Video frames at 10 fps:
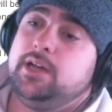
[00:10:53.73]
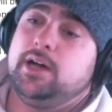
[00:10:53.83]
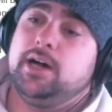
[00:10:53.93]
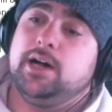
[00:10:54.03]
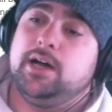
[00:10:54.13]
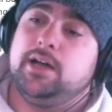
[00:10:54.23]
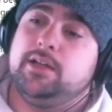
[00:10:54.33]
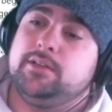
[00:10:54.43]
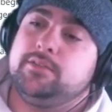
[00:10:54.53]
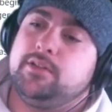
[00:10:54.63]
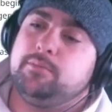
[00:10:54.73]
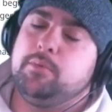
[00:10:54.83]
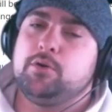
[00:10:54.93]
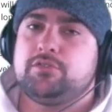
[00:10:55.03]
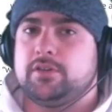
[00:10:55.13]
They're
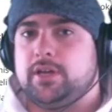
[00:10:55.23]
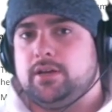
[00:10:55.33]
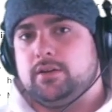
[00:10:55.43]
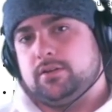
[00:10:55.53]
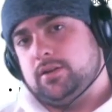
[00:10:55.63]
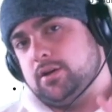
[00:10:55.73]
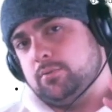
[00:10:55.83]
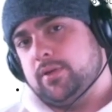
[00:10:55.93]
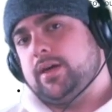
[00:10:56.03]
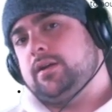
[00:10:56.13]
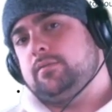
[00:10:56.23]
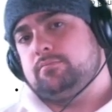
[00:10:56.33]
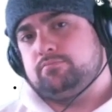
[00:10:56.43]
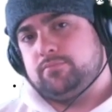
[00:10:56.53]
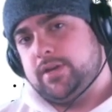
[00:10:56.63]
mostly along where that
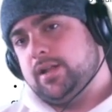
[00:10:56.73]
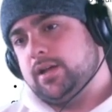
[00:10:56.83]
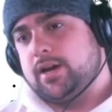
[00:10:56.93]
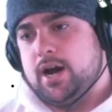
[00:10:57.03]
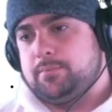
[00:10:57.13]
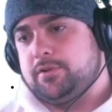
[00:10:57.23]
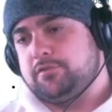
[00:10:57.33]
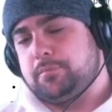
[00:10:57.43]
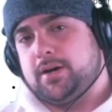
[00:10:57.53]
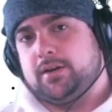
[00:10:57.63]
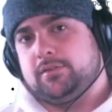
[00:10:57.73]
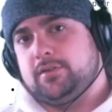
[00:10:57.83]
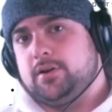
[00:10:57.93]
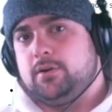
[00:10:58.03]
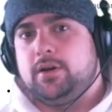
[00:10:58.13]
helicopter spawns,
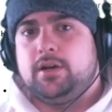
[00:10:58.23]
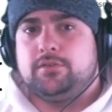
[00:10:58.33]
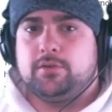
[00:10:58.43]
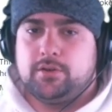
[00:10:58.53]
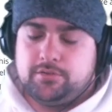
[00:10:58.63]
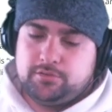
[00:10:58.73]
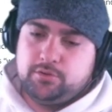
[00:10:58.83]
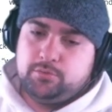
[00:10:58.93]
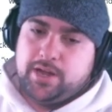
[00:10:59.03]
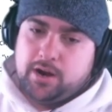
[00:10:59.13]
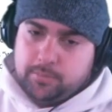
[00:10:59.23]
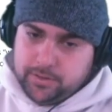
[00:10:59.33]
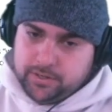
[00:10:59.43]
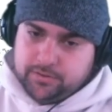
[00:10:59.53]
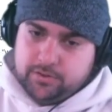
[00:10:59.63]
you know. So there's 2 tower
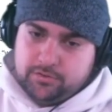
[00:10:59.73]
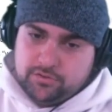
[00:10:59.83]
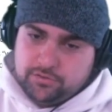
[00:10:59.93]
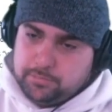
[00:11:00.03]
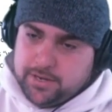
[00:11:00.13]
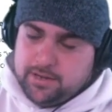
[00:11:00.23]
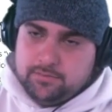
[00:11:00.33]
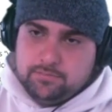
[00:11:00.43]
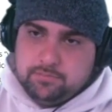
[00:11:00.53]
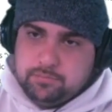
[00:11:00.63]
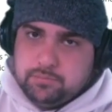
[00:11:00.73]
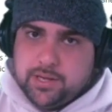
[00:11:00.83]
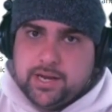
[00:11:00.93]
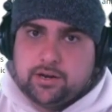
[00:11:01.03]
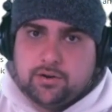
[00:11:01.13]
buildings that used to just be
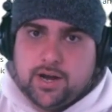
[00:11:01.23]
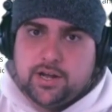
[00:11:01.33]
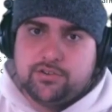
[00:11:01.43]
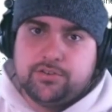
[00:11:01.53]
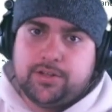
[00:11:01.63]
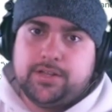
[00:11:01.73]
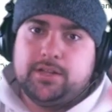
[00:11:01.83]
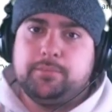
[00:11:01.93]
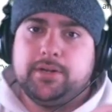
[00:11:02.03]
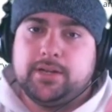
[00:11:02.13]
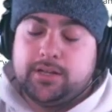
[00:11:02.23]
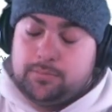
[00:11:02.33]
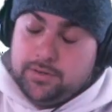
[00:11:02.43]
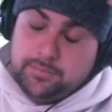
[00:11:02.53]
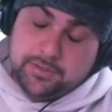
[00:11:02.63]
blank garages, and then the
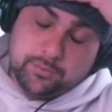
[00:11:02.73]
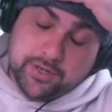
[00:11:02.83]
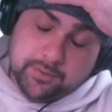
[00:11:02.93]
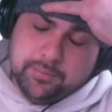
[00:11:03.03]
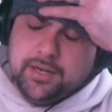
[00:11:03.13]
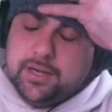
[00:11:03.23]
building in between them.